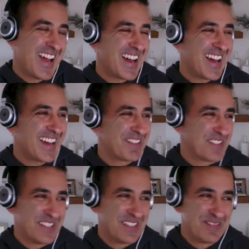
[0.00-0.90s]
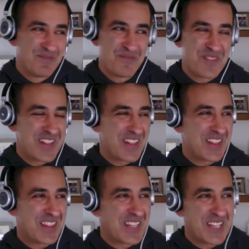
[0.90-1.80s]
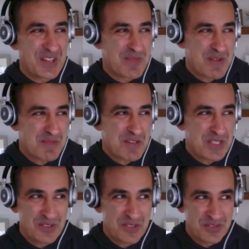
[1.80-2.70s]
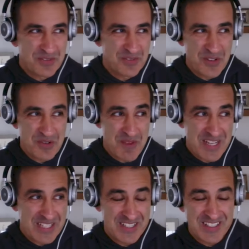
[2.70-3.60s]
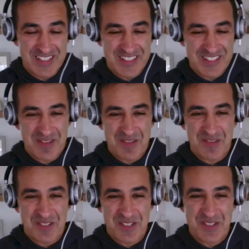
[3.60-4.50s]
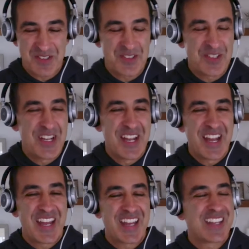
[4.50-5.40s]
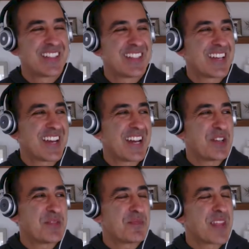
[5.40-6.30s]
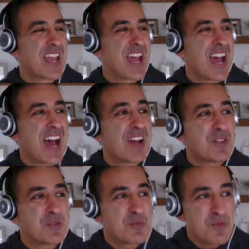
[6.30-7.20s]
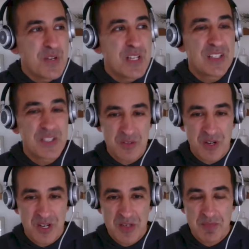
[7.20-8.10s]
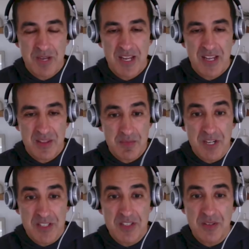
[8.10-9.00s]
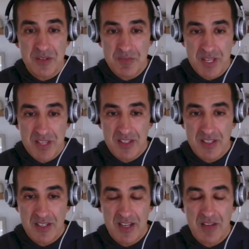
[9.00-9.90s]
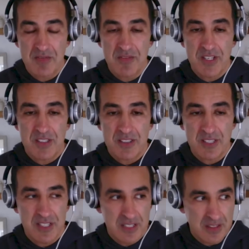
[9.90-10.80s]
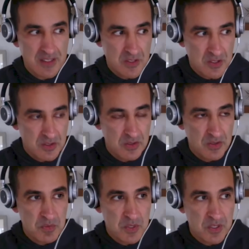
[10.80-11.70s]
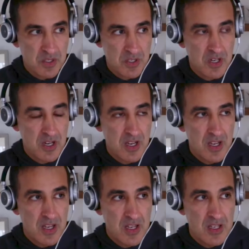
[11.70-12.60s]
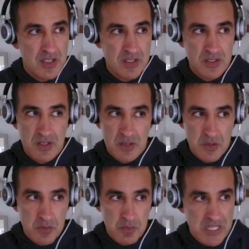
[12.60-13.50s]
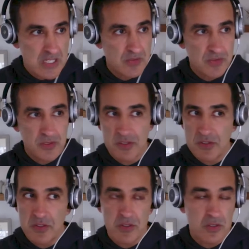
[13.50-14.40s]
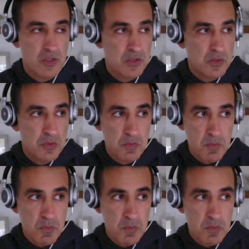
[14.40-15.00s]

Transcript: I was thinking about preschools for my son at the time, who was 2. And I was really struck by the Montessori method. I felt like the children were so peaceful, so